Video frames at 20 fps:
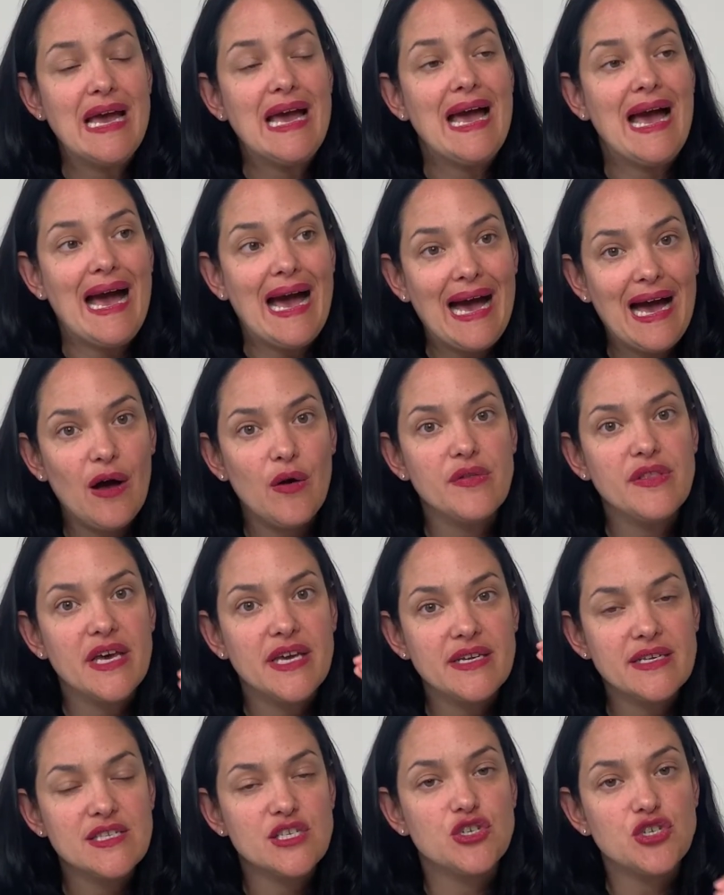How that
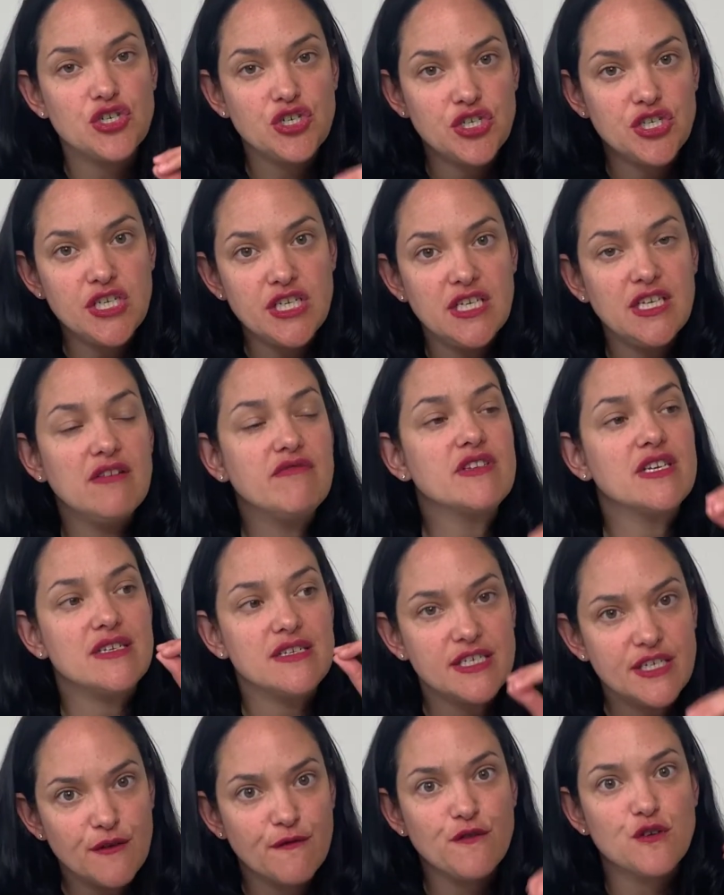is achieved
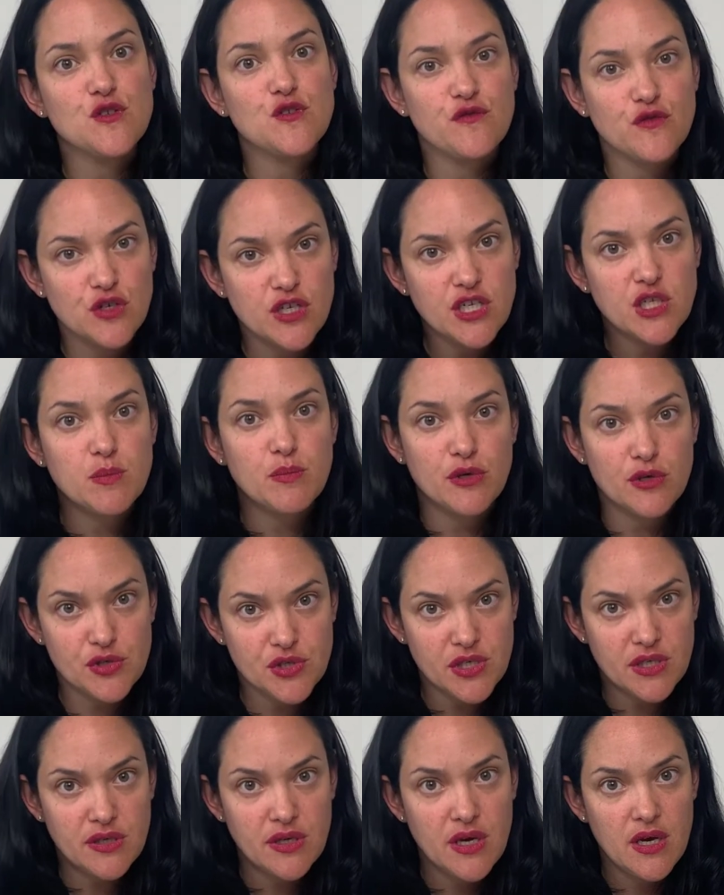differs for each person.